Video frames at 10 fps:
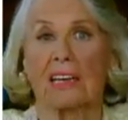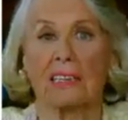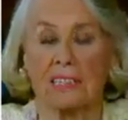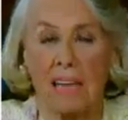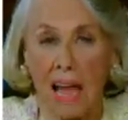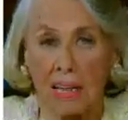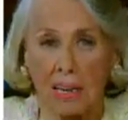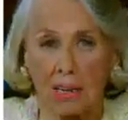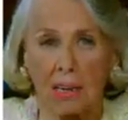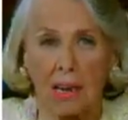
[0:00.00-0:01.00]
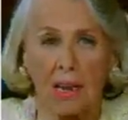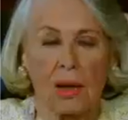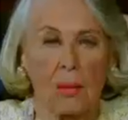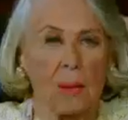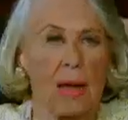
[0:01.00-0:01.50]
excited
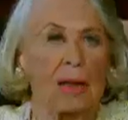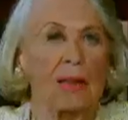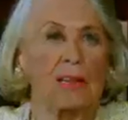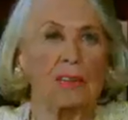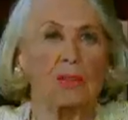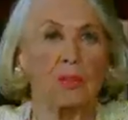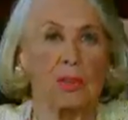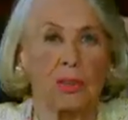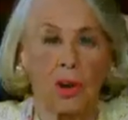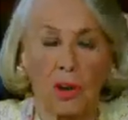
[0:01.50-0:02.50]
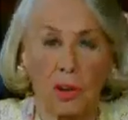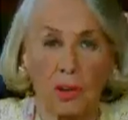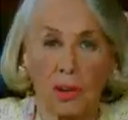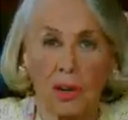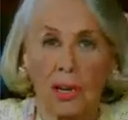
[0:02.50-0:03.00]
about his
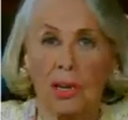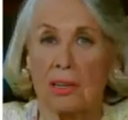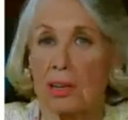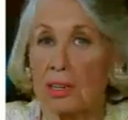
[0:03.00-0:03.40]
return to